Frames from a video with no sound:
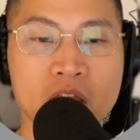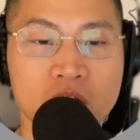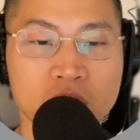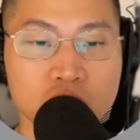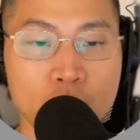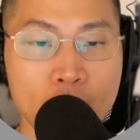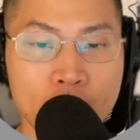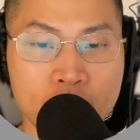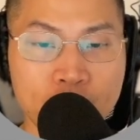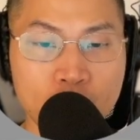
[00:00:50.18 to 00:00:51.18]
So
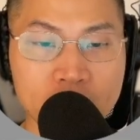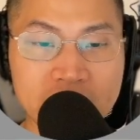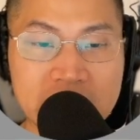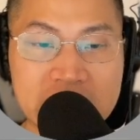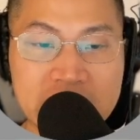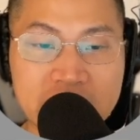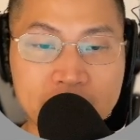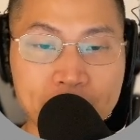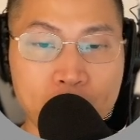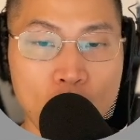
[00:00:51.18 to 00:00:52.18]
for the
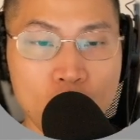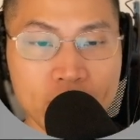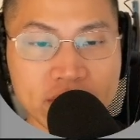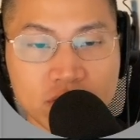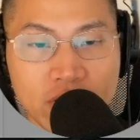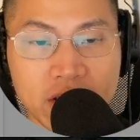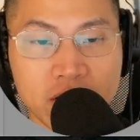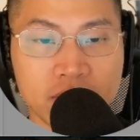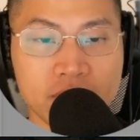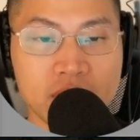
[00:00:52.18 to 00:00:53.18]
key points right
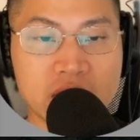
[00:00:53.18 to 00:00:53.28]
here,